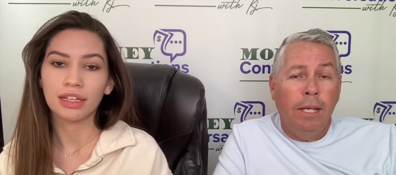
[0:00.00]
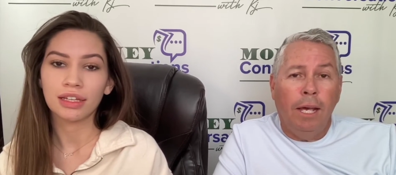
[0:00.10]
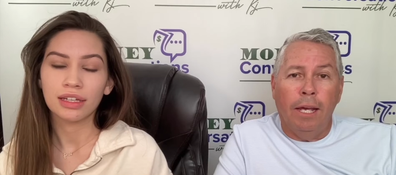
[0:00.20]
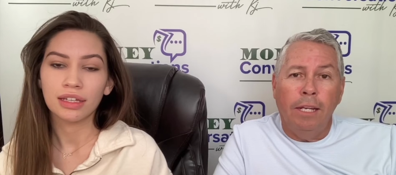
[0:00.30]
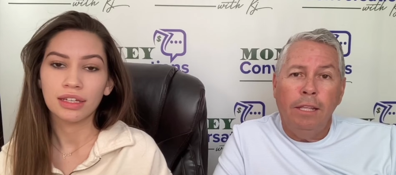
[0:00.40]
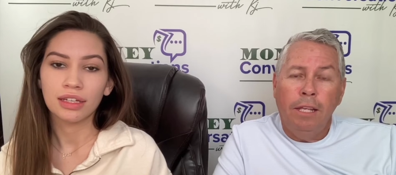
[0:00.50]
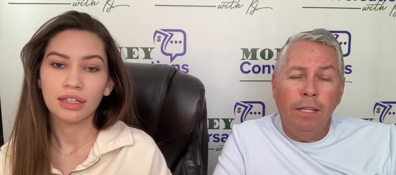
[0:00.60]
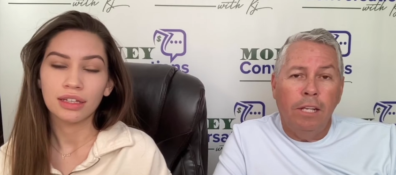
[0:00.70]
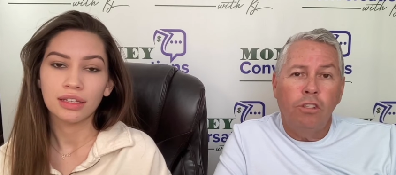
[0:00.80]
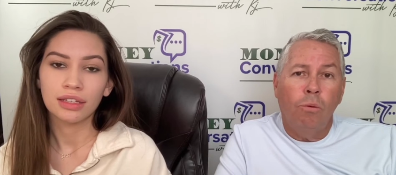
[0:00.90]
Speaker 1: Yeah, anything
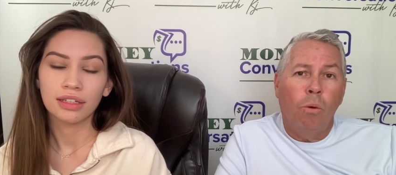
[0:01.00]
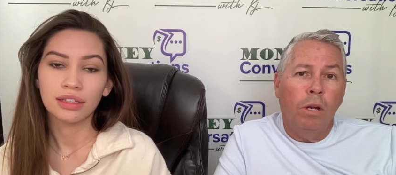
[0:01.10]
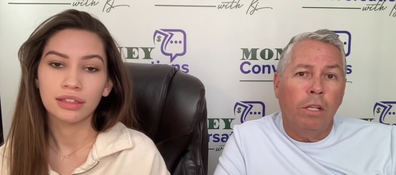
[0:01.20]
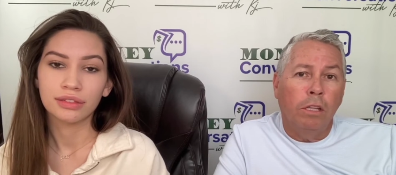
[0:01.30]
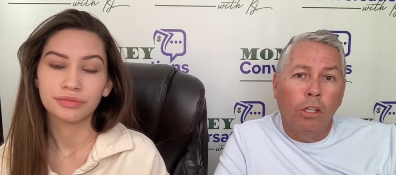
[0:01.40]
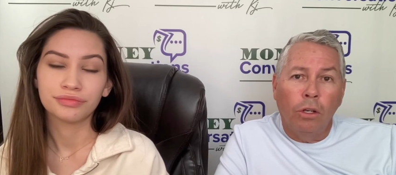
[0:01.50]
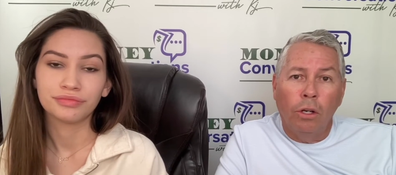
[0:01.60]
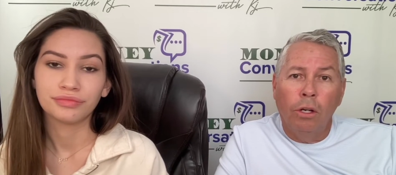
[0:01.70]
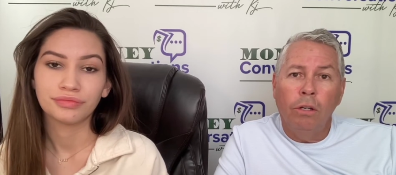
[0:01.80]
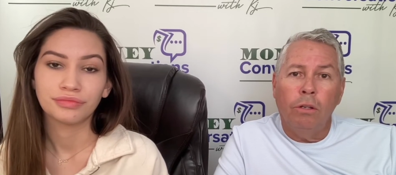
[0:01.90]
that you want to
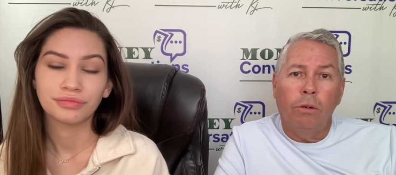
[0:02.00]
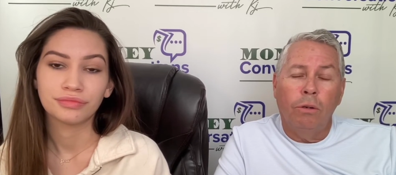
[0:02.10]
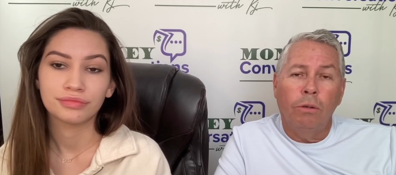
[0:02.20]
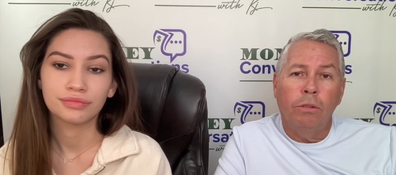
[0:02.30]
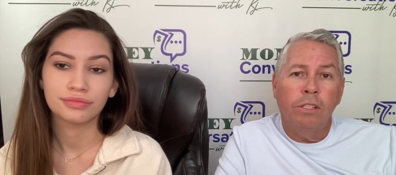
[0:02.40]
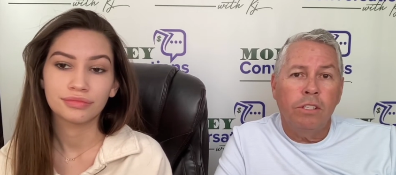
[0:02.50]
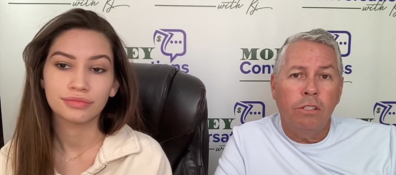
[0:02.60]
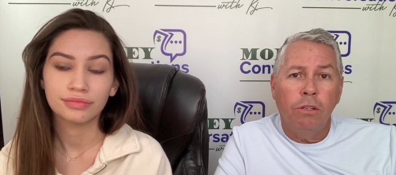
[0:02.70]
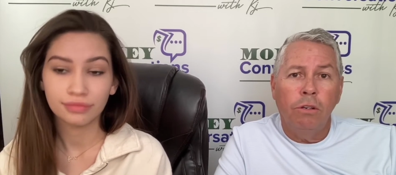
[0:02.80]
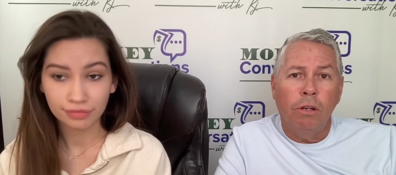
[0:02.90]
learn or listen
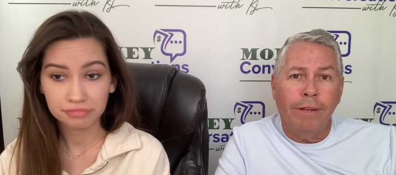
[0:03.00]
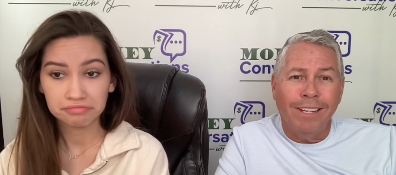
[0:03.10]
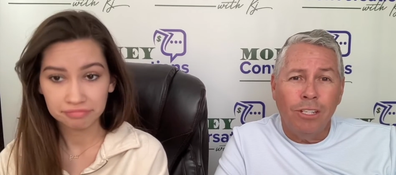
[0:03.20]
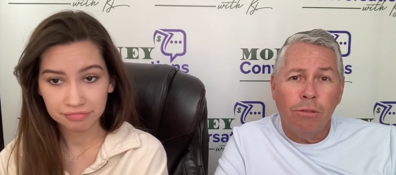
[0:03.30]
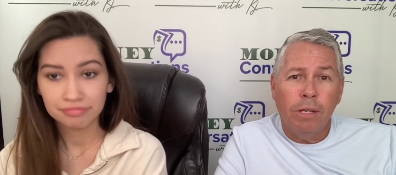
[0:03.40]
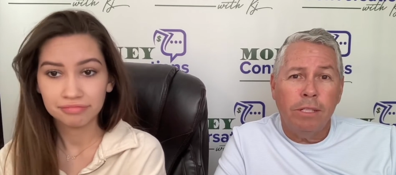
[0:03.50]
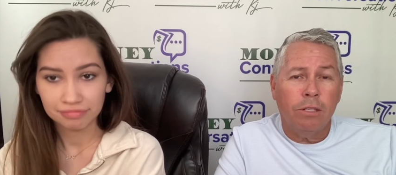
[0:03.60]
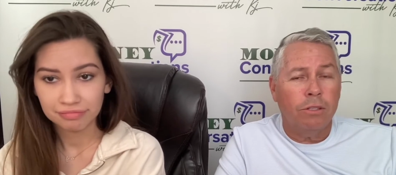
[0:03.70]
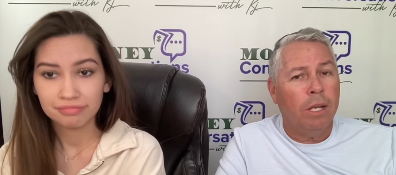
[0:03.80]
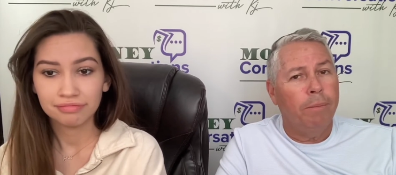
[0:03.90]
to, your interests,
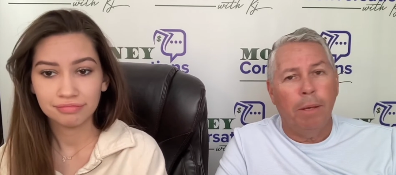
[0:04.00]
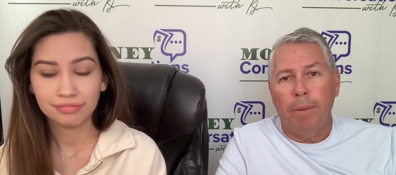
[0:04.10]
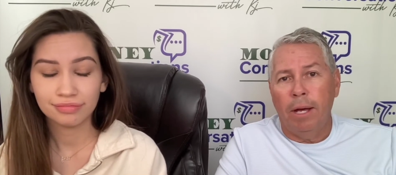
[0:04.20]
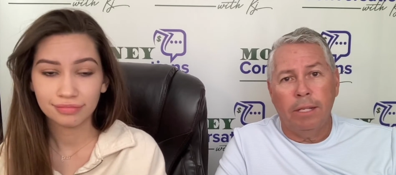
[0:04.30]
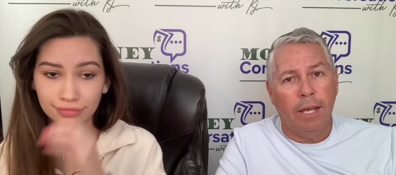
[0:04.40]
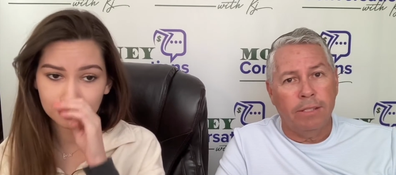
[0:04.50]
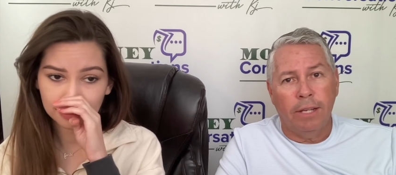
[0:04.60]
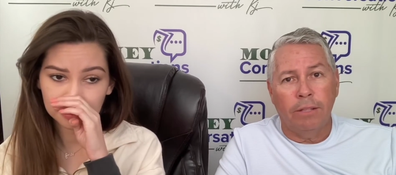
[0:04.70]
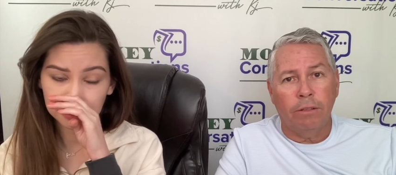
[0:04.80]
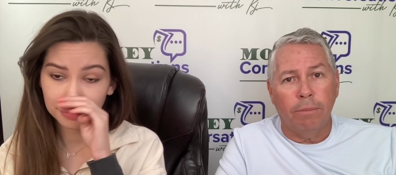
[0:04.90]
there's going to be a podcast
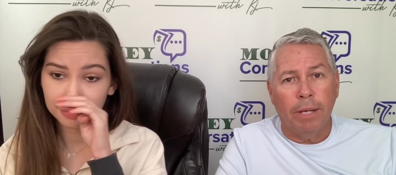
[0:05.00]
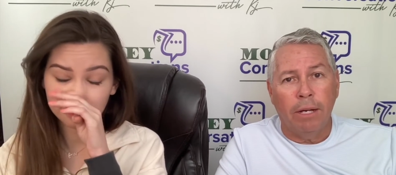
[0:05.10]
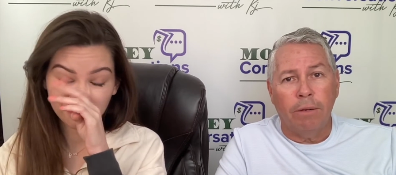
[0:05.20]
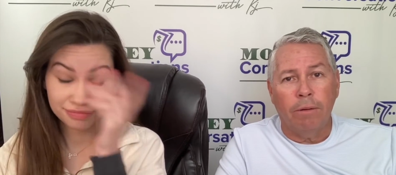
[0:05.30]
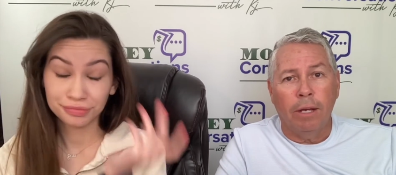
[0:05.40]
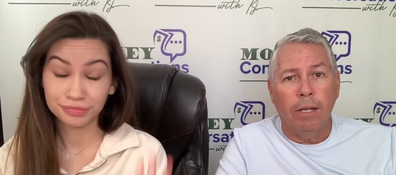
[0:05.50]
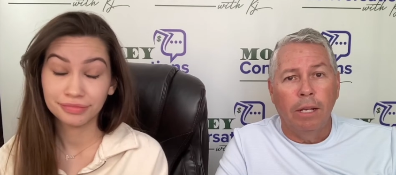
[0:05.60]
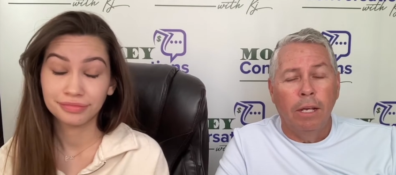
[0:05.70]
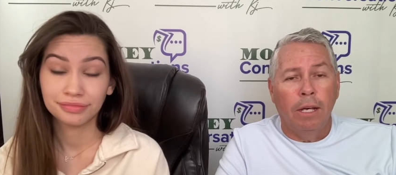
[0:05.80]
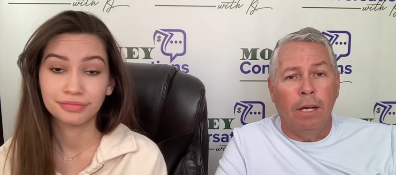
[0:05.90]
out there about it,
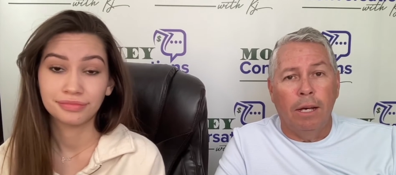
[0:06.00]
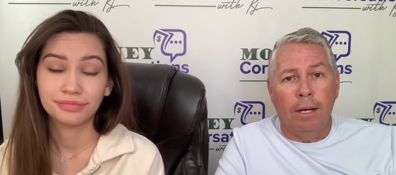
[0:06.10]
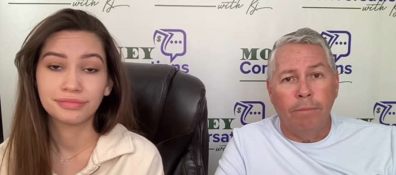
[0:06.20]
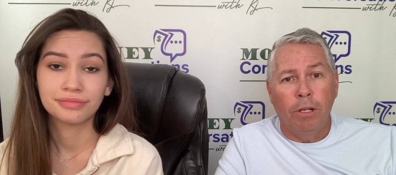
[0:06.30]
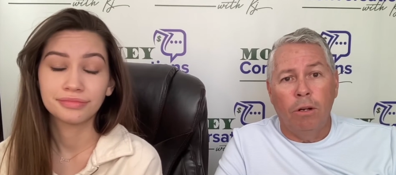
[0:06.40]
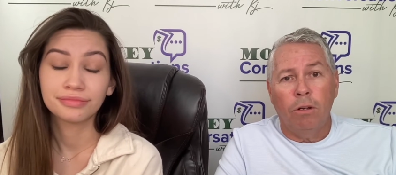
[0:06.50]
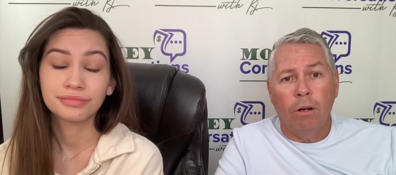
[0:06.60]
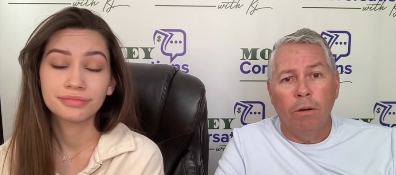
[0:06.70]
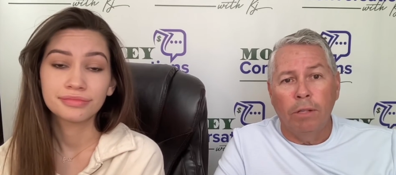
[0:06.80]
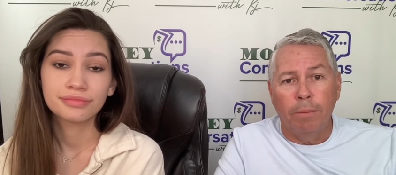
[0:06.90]
right? You know,
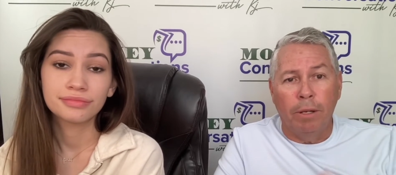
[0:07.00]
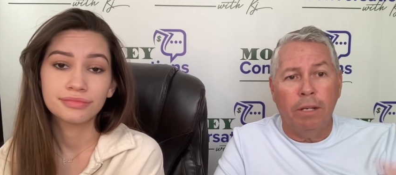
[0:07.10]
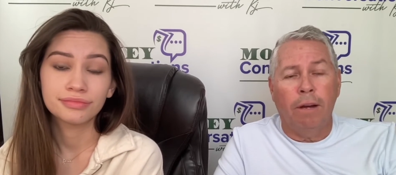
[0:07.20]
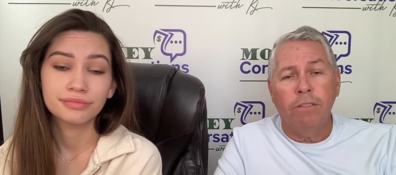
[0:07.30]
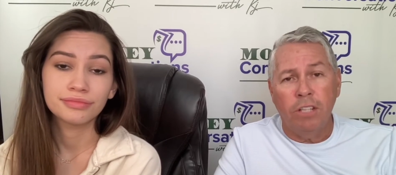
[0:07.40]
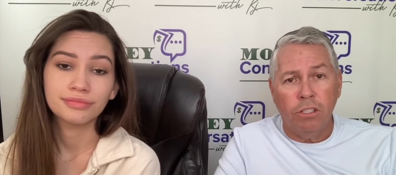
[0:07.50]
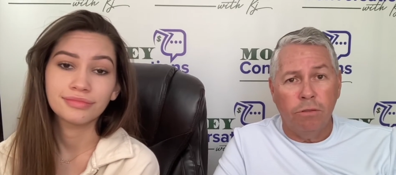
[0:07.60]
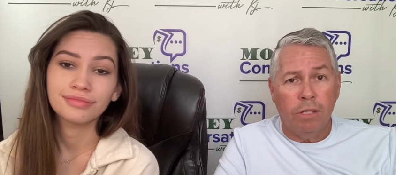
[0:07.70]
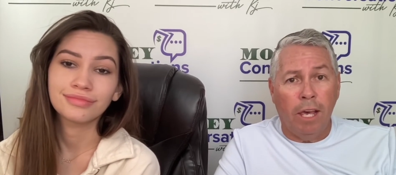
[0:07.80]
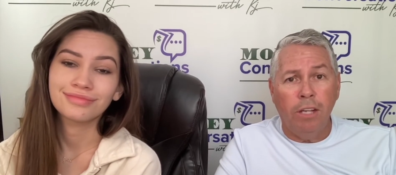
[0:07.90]
currently Money Conversations
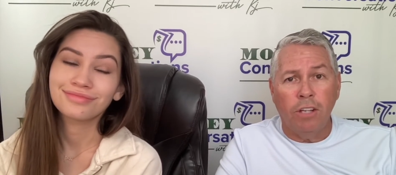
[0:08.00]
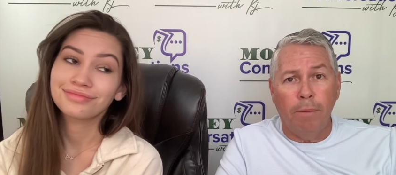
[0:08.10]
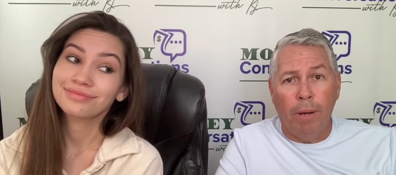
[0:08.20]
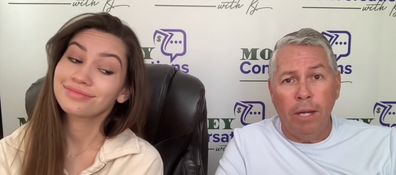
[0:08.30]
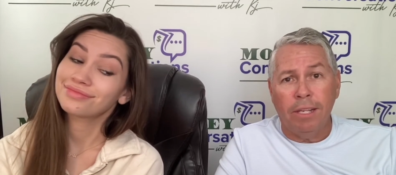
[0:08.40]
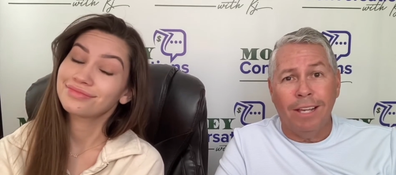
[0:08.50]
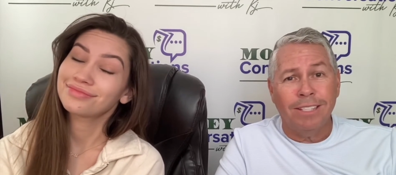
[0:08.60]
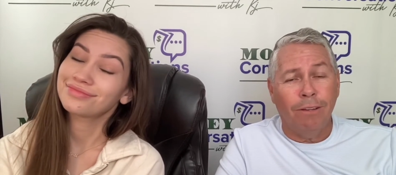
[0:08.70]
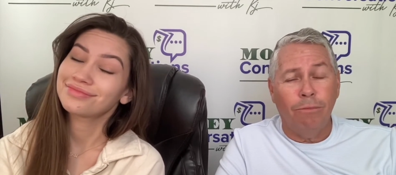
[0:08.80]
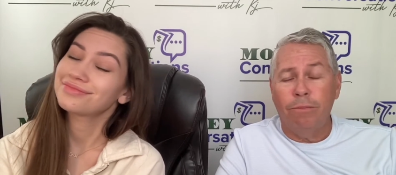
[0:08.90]
with KJ podcast,
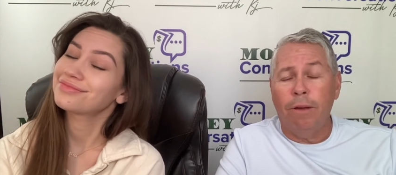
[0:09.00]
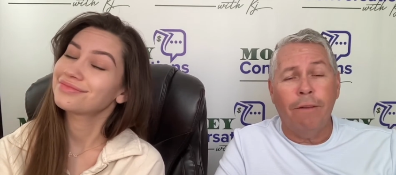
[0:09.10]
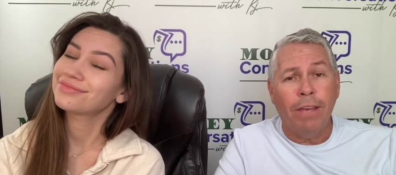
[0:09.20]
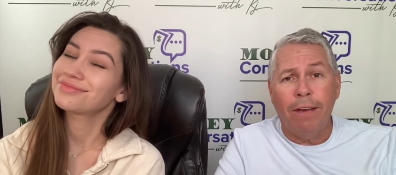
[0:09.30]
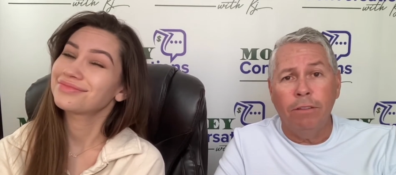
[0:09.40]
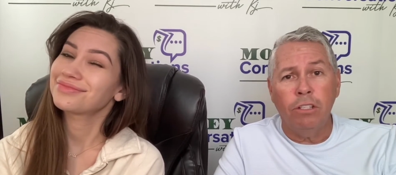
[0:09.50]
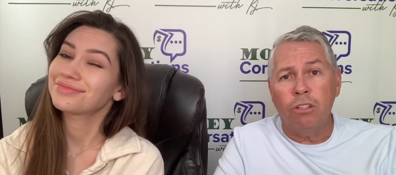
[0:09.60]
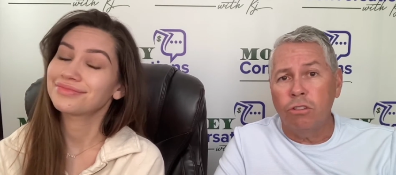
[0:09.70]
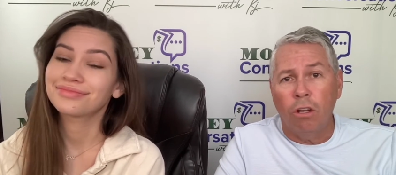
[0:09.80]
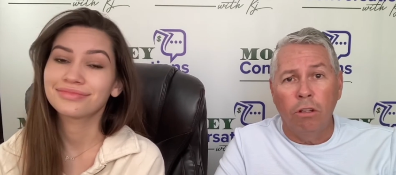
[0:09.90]
I have
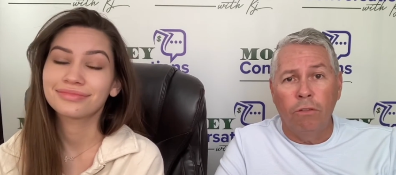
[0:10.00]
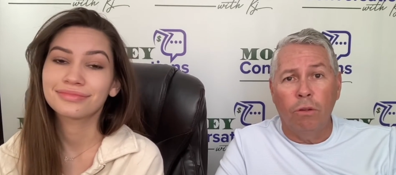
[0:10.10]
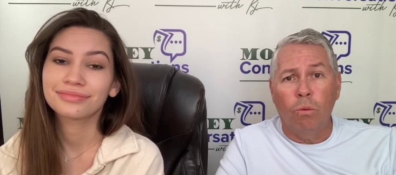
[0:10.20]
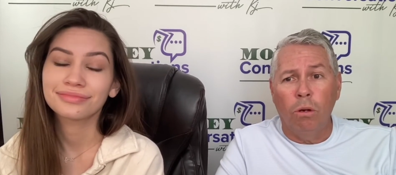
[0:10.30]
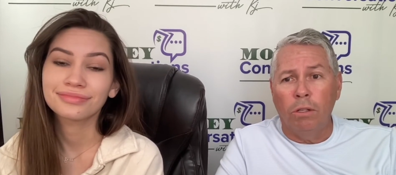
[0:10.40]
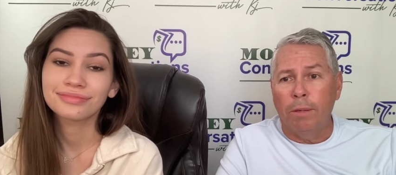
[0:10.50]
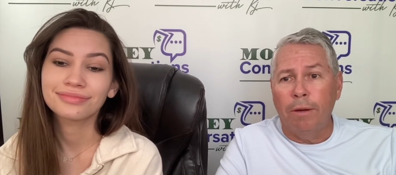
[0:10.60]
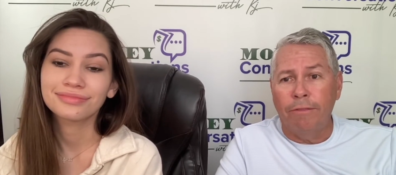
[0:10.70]
listeners all over the world. I'm on